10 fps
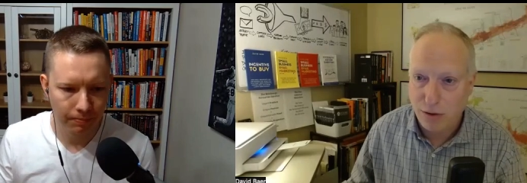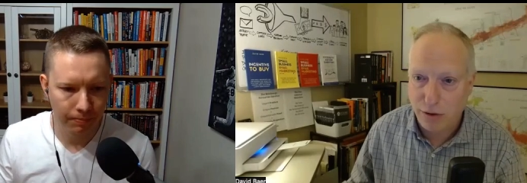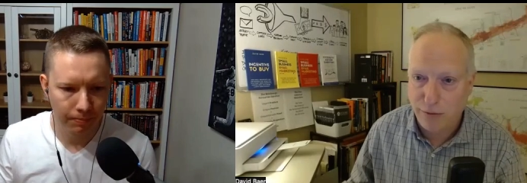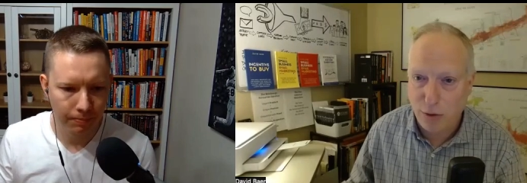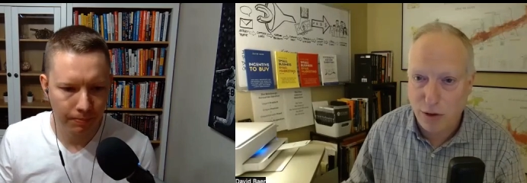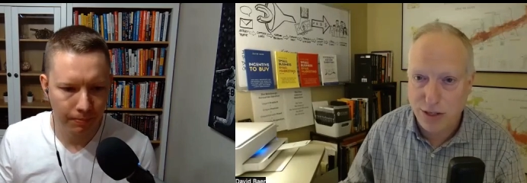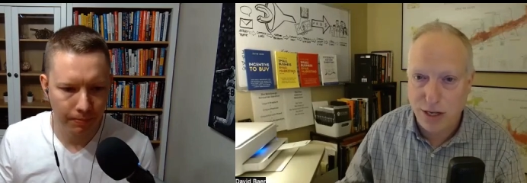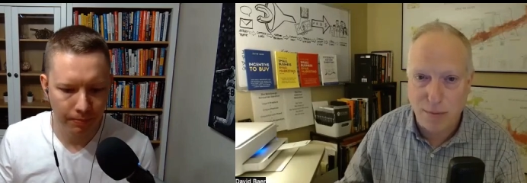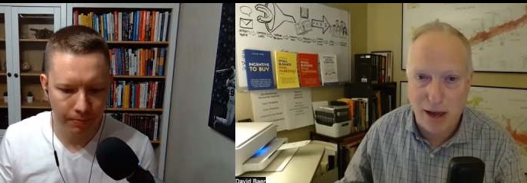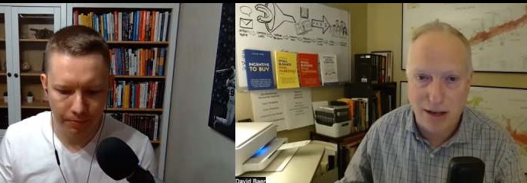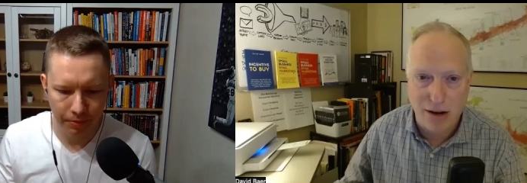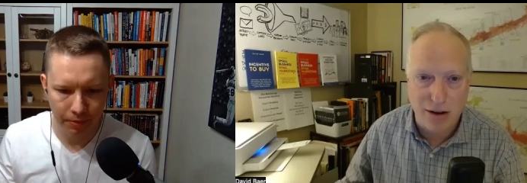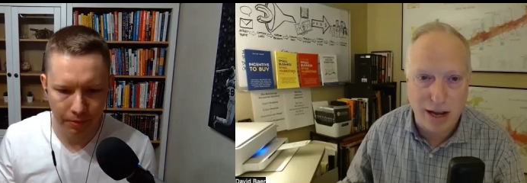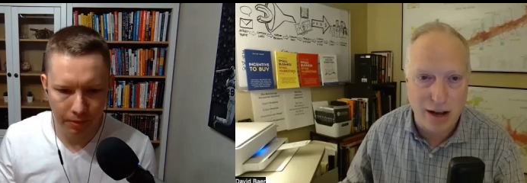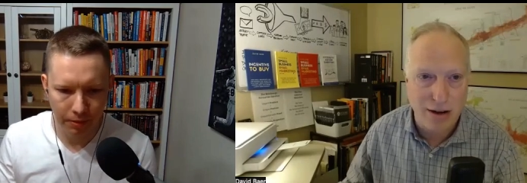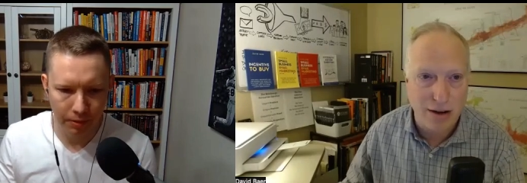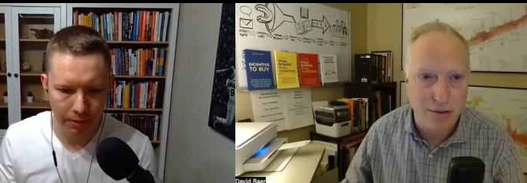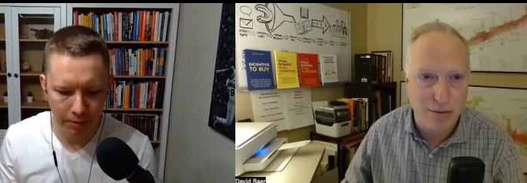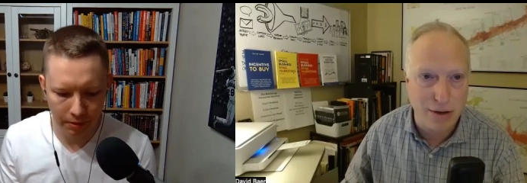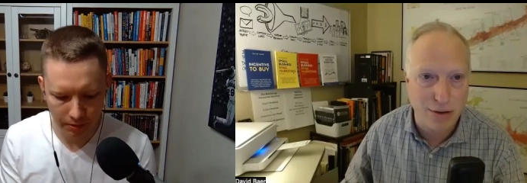Speaker 1: Look forward to seeing you back here again
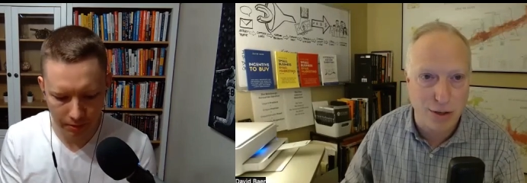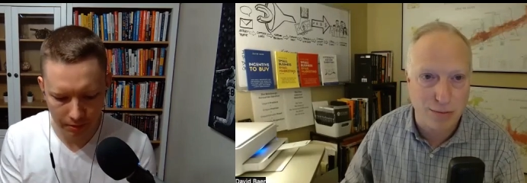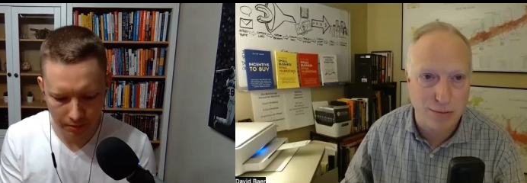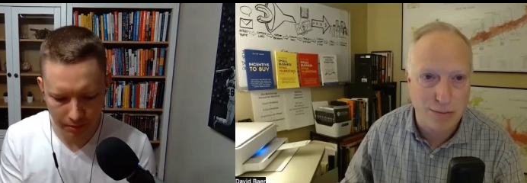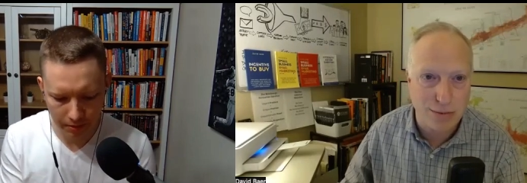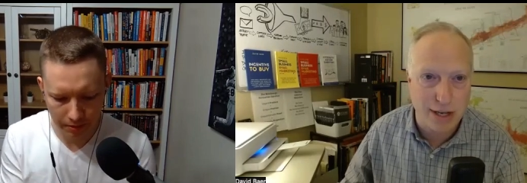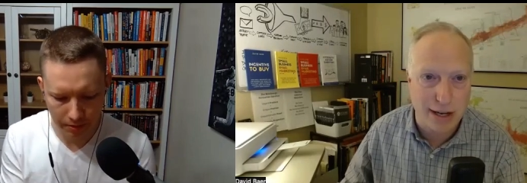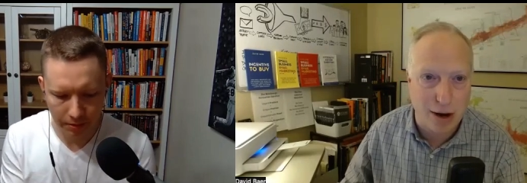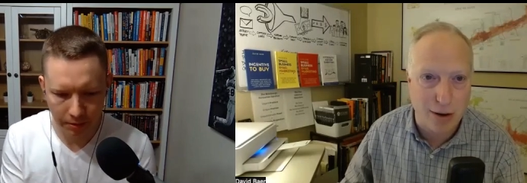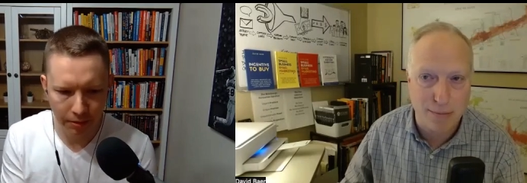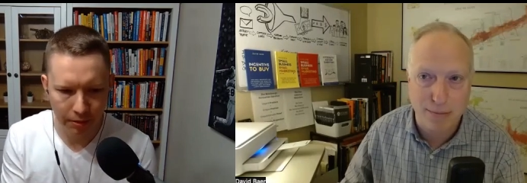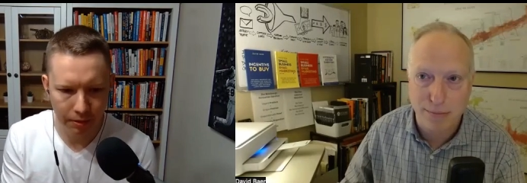real soon. Take care.